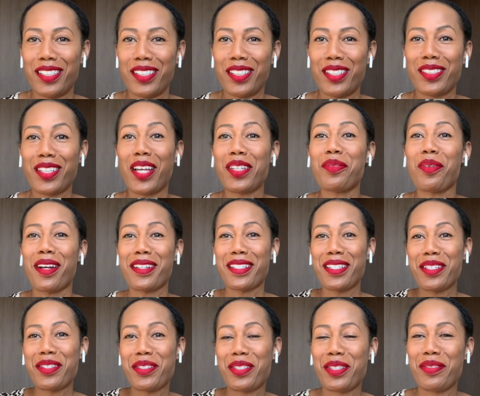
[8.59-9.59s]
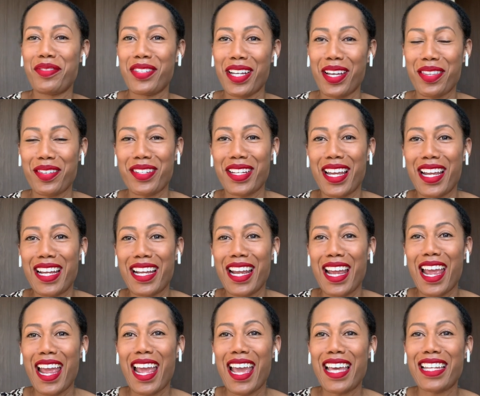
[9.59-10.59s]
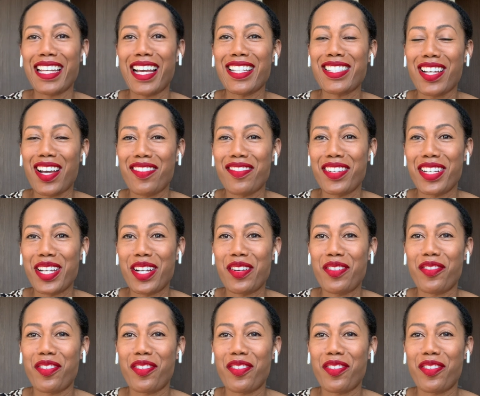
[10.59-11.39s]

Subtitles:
So I was watching YouTube the other day, and I saw a video